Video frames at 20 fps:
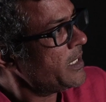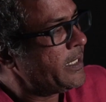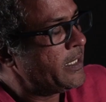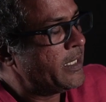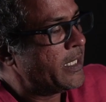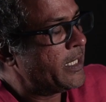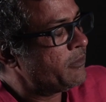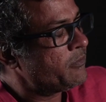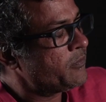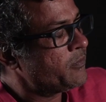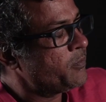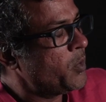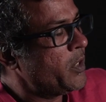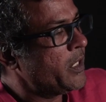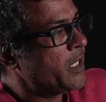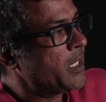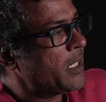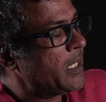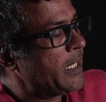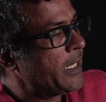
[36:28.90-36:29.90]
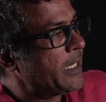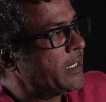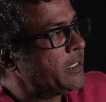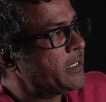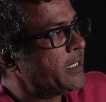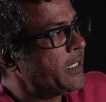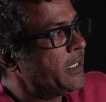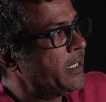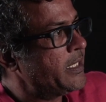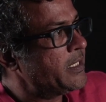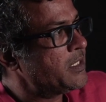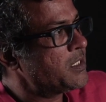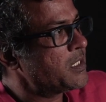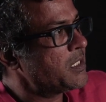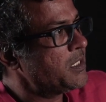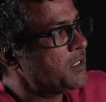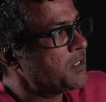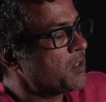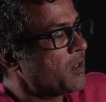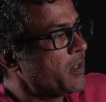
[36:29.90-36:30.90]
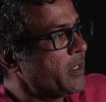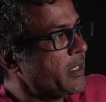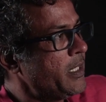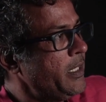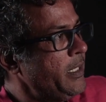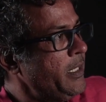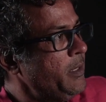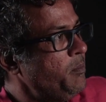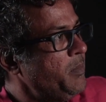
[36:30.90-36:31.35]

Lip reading: end of Pulicat, like I said, has historically